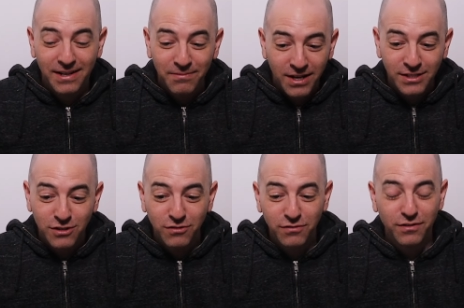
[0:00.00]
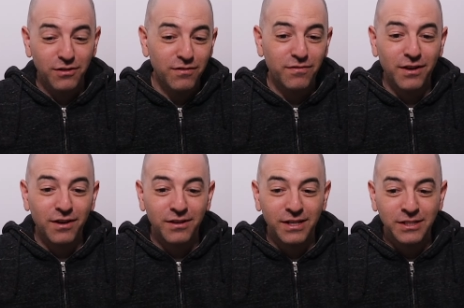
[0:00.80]
And because you've
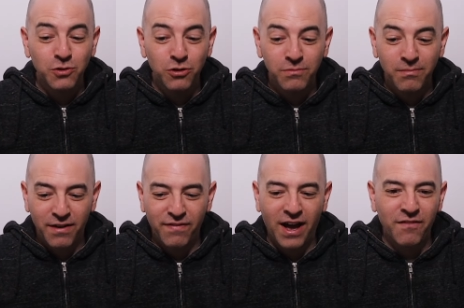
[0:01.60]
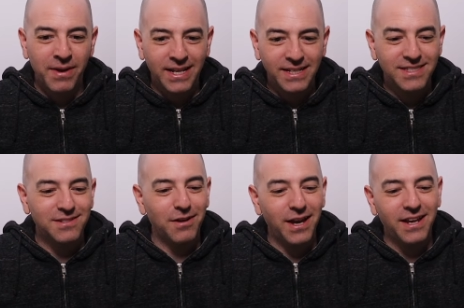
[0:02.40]
endured my 5
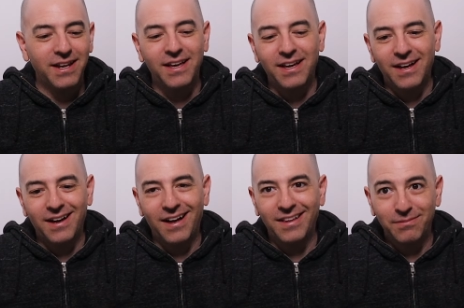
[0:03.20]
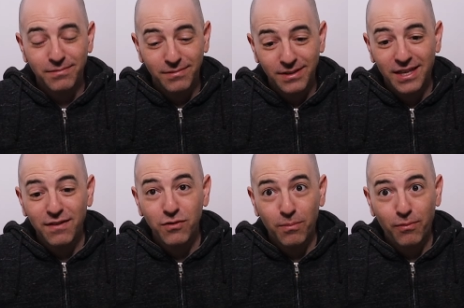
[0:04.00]
minutes, right? I'll
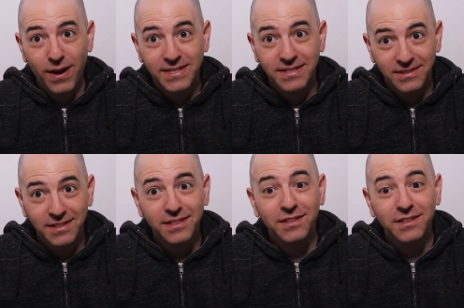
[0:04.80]
give you a present.